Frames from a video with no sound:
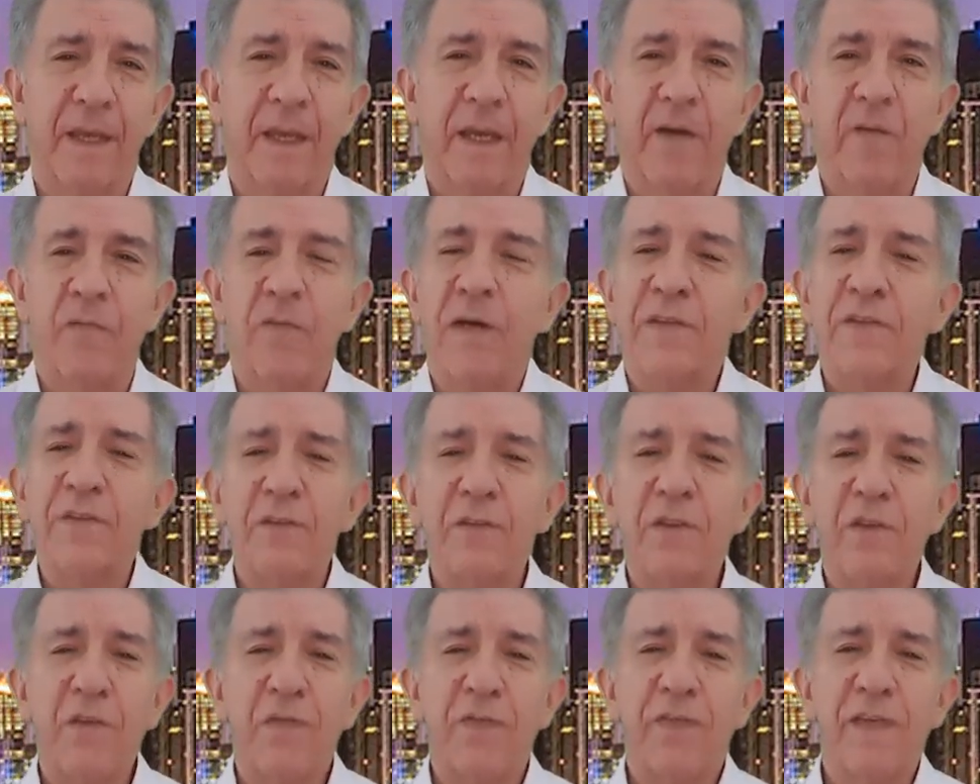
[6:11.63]
And what
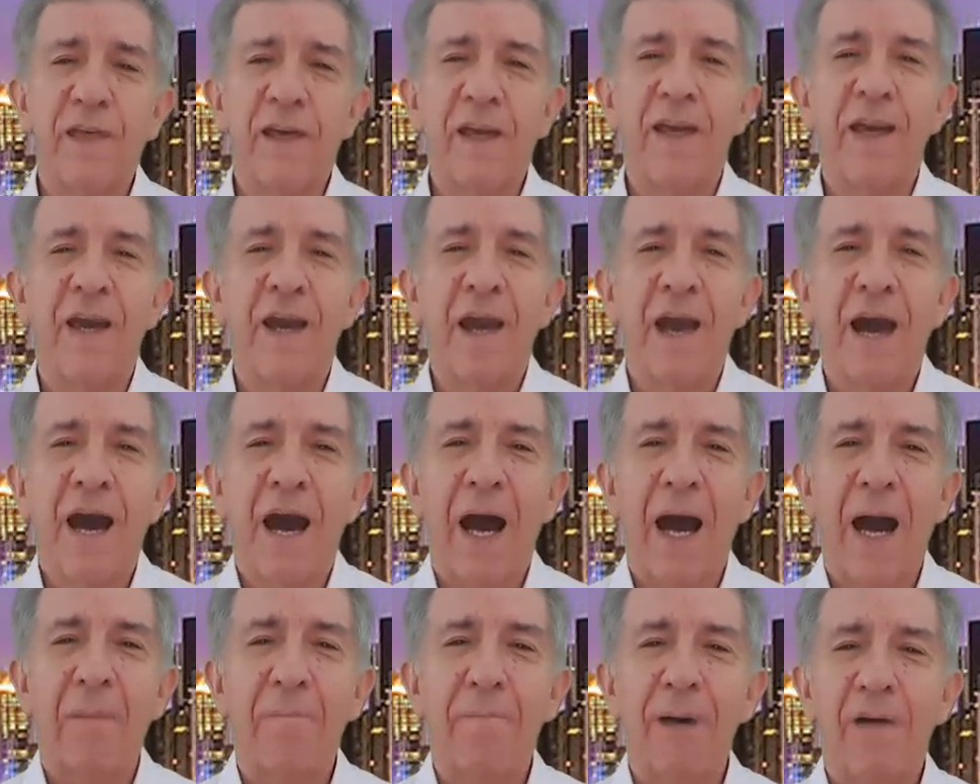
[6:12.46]
do you think
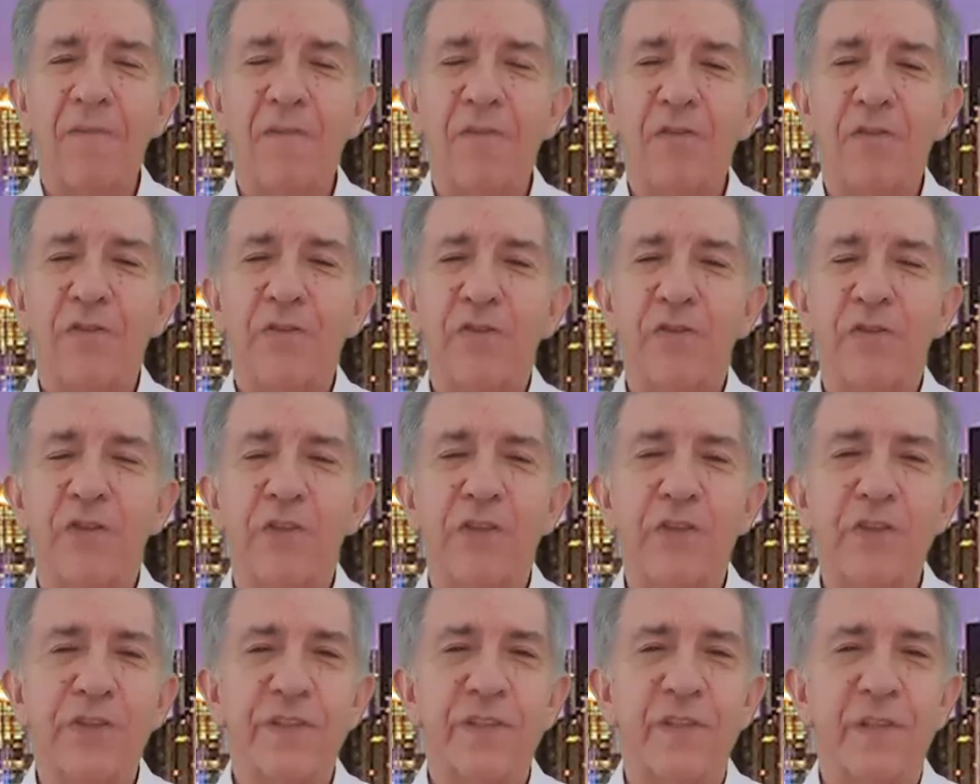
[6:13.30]
about the
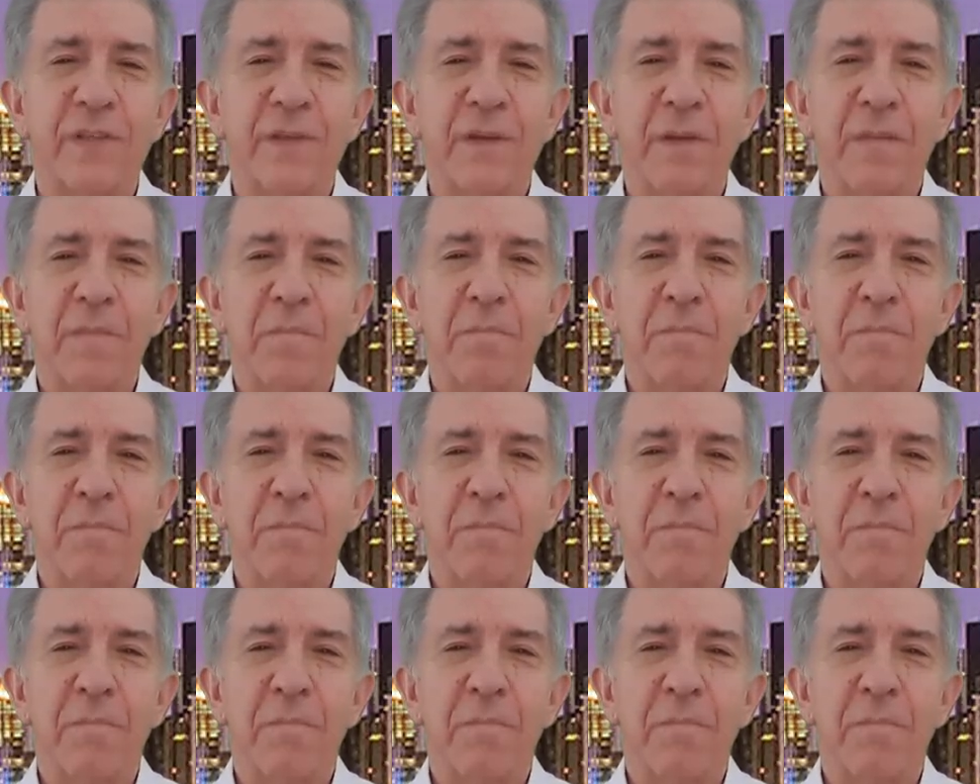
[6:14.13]
church